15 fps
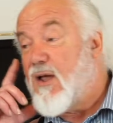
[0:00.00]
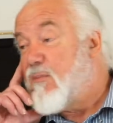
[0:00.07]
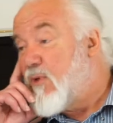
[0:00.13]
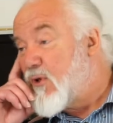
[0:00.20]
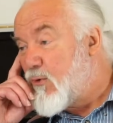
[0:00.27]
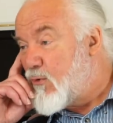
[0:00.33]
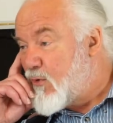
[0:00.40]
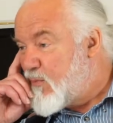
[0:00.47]
time,
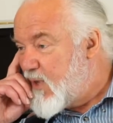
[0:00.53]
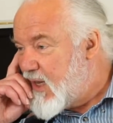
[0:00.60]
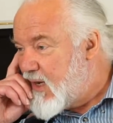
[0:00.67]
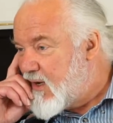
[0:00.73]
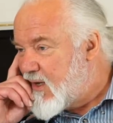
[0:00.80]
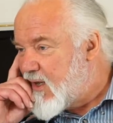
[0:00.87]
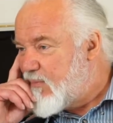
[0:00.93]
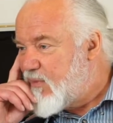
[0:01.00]
called
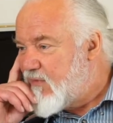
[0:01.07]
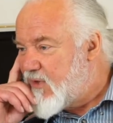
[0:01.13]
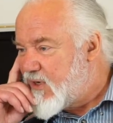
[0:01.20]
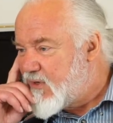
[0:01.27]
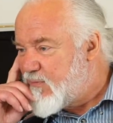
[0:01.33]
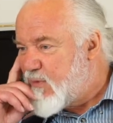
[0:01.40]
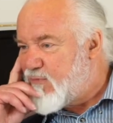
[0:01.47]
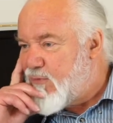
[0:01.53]
me in a couple of
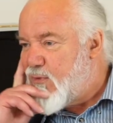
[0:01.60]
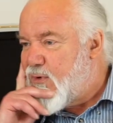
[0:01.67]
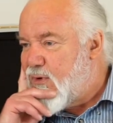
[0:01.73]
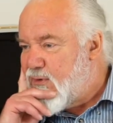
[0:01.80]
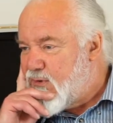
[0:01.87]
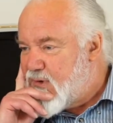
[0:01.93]
years before.